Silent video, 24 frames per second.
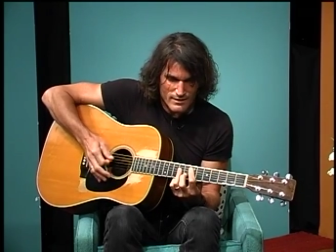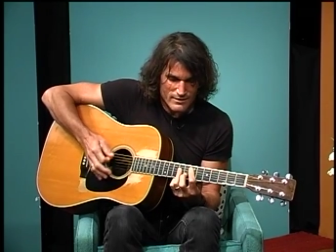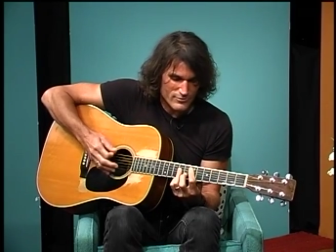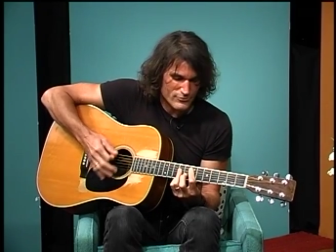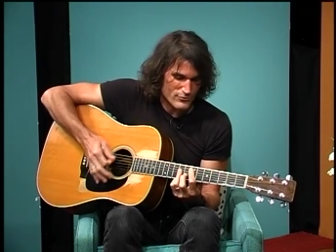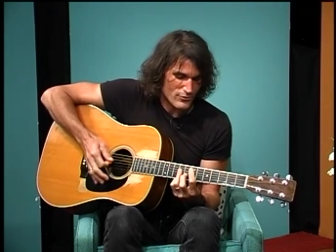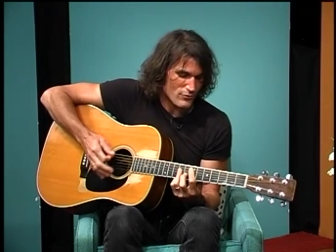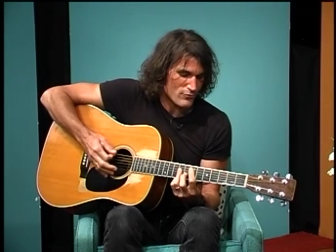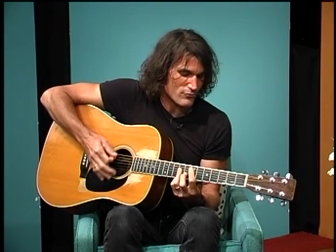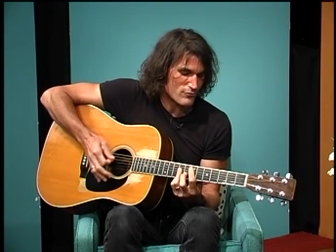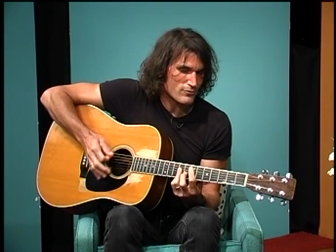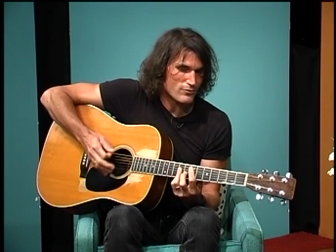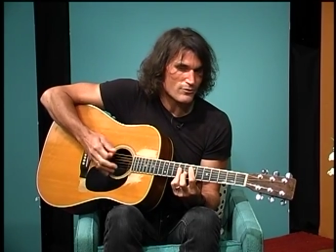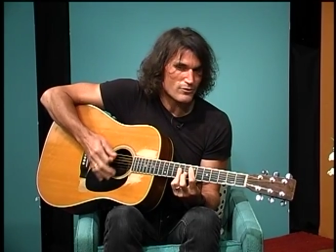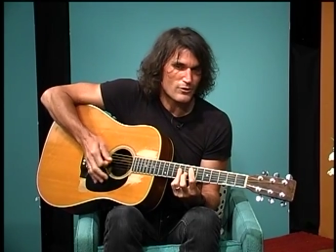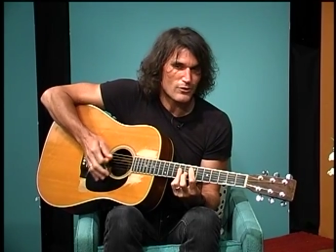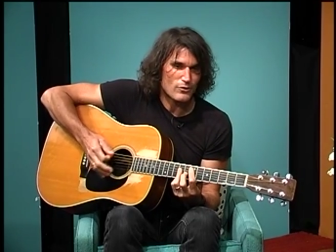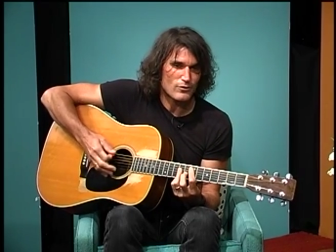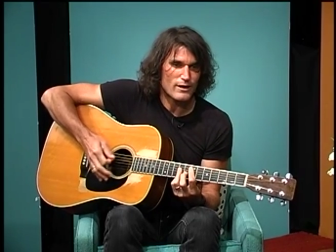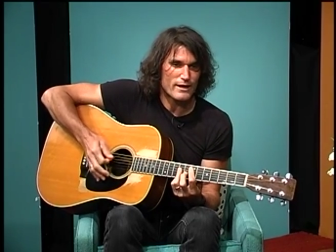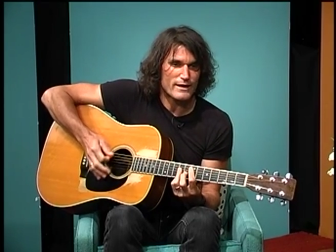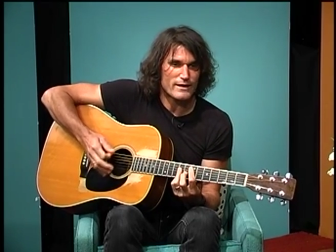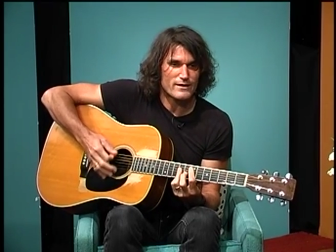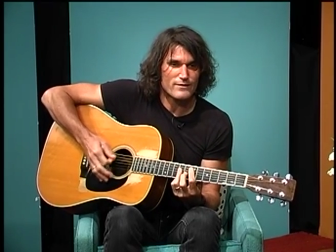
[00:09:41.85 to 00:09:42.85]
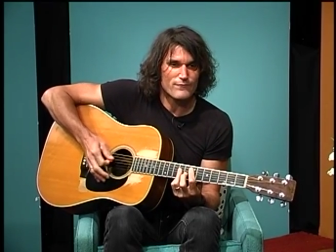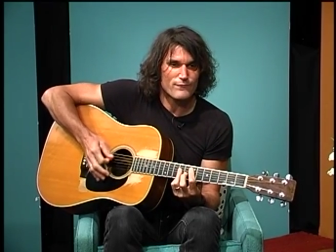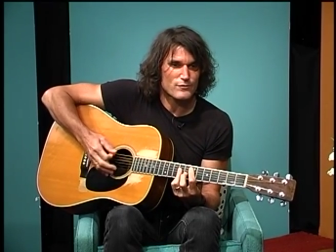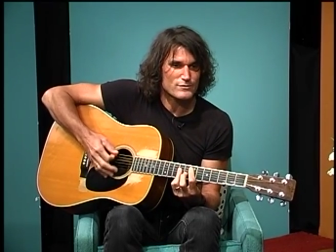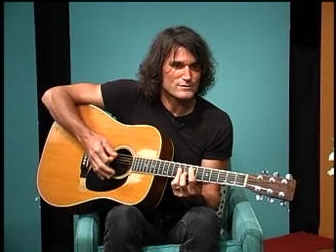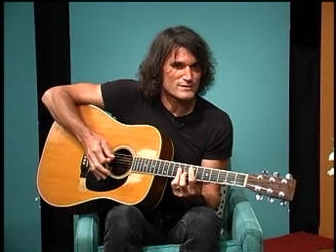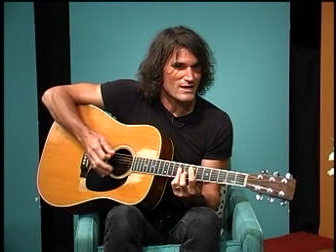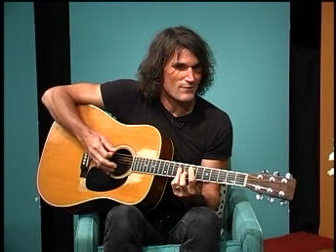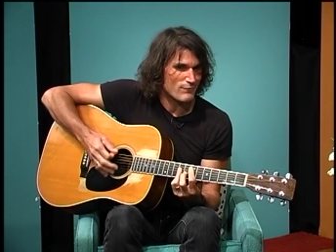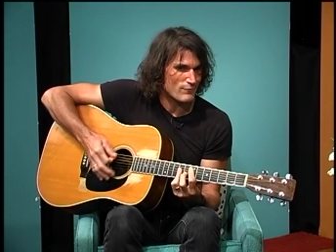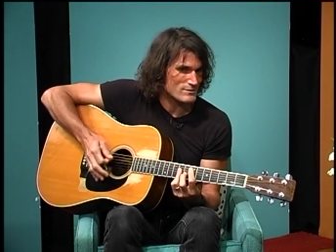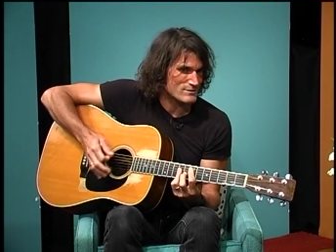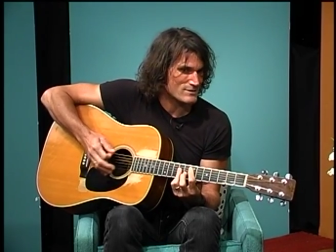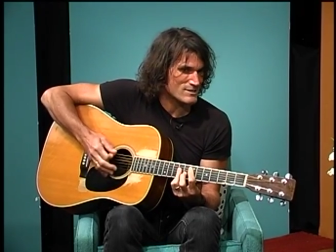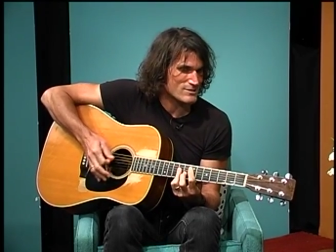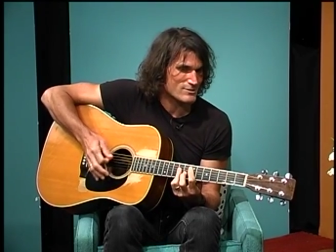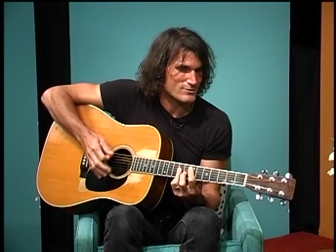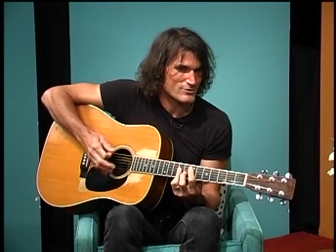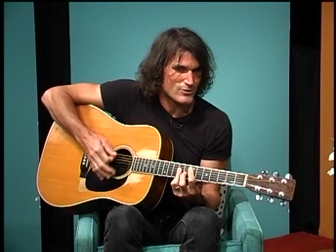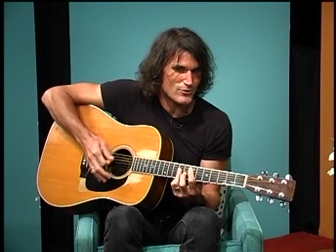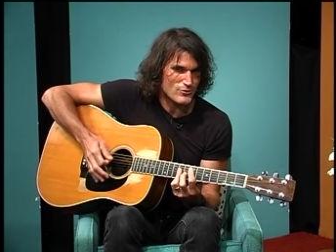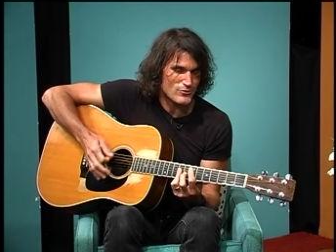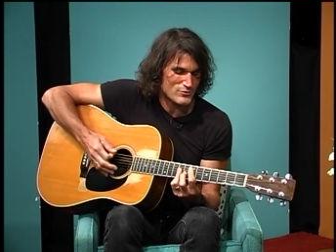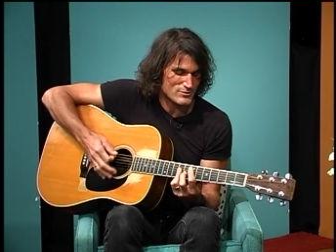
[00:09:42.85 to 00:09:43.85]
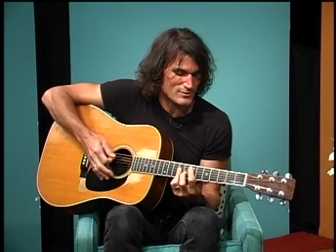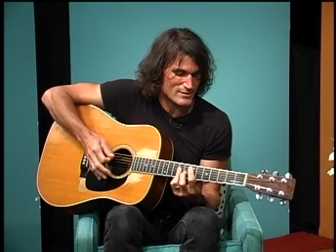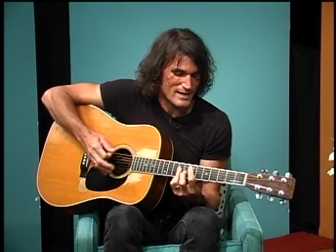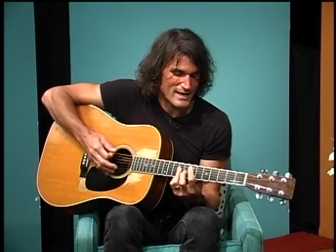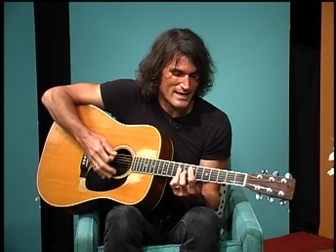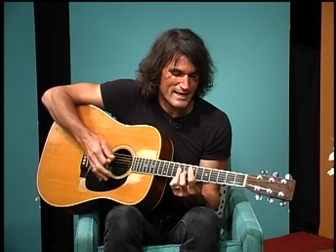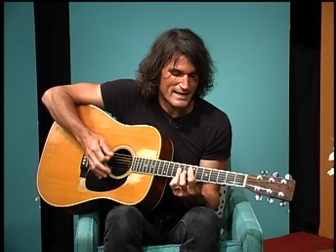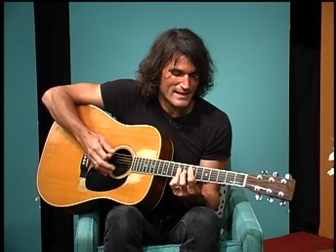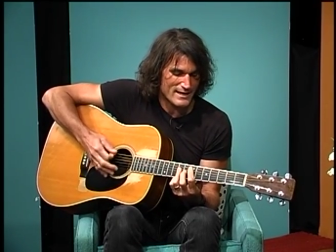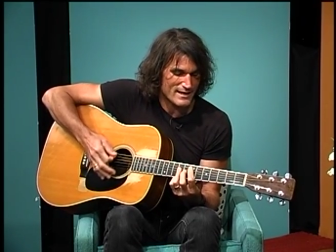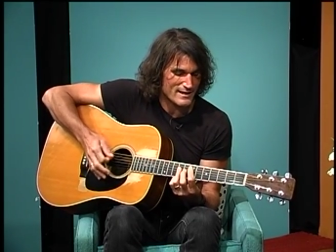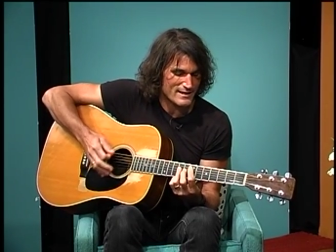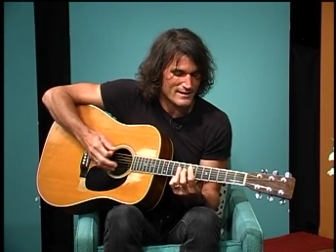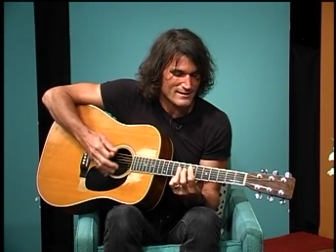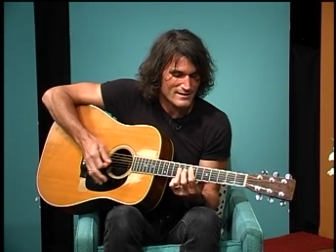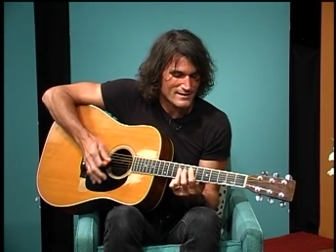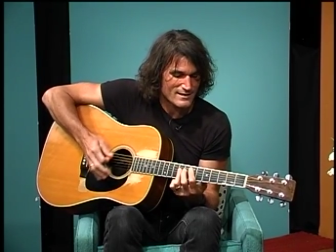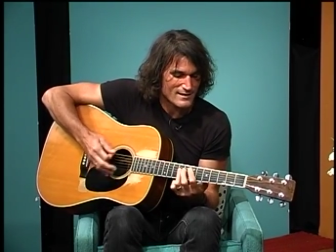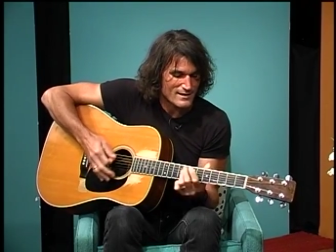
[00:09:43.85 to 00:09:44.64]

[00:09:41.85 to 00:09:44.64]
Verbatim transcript: And so, you know, like for San Francisco, it's saying, uh,